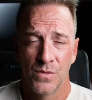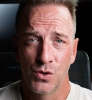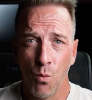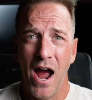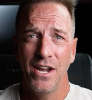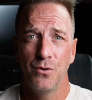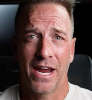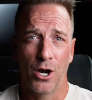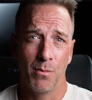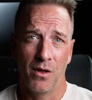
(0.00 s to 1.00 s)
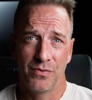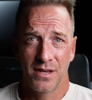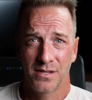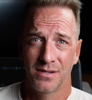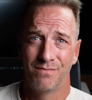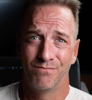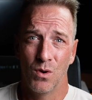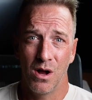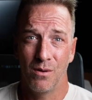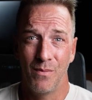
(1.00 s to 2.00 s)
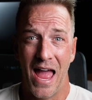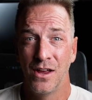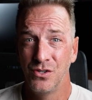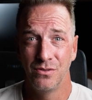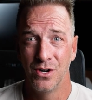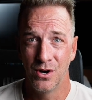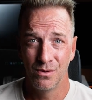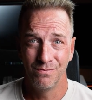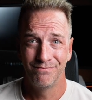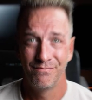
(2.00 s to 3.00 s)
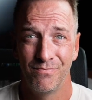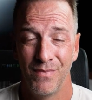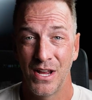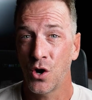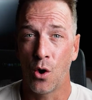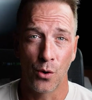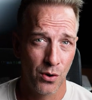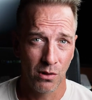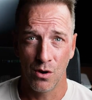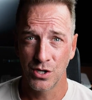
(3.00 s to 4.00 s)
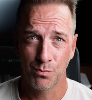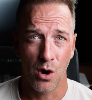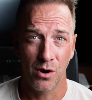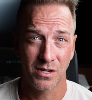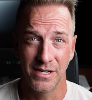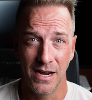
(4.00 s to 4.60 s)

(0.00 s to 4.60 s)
So why do you care about this? Well, as you know, it's harder to launch products